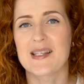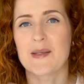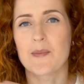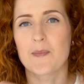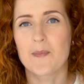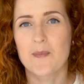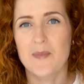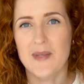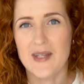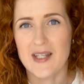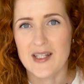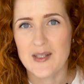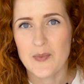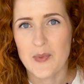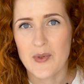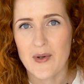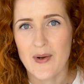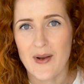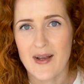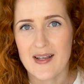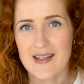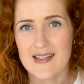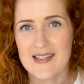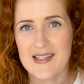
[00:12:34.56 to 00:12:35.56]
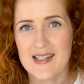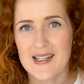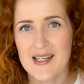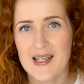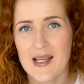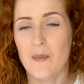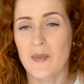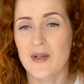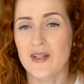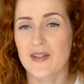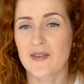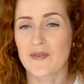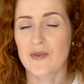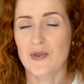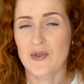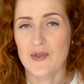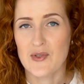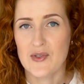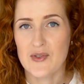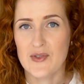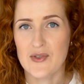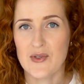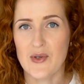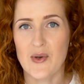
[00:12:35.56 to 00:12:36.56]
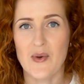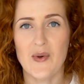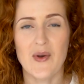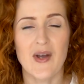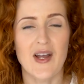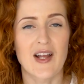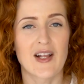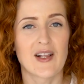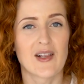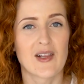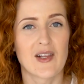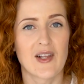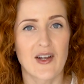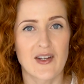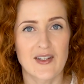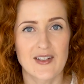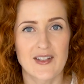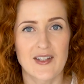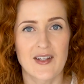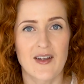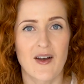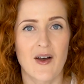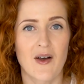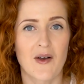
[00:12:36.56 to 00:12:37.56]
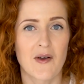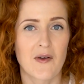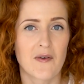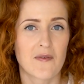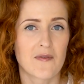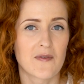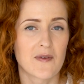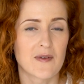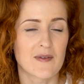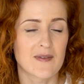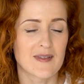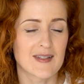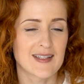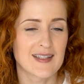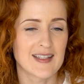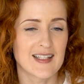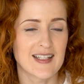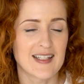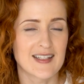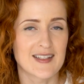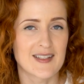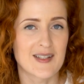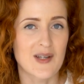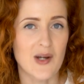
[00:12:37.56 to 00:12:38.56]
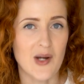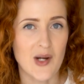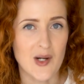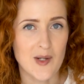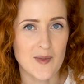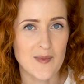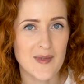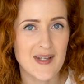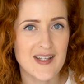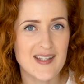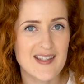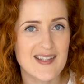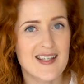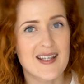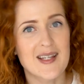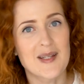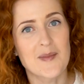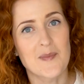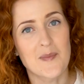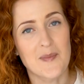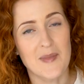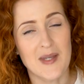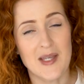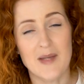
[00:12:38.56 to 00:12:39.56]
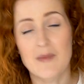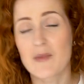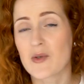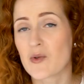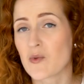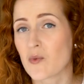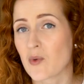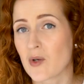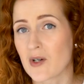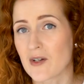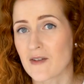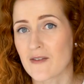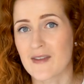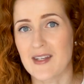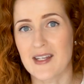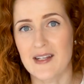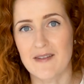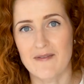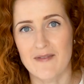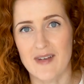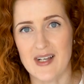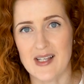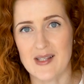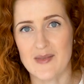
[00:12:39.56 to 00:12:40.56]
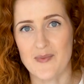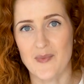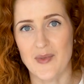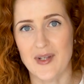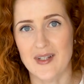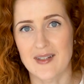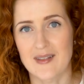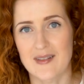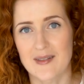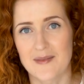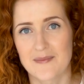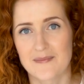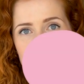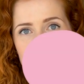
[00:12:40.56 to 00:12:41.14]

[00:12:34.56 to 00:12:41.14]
a bit pricey, but if you sew a lot of knit garments, it may be worth the investment.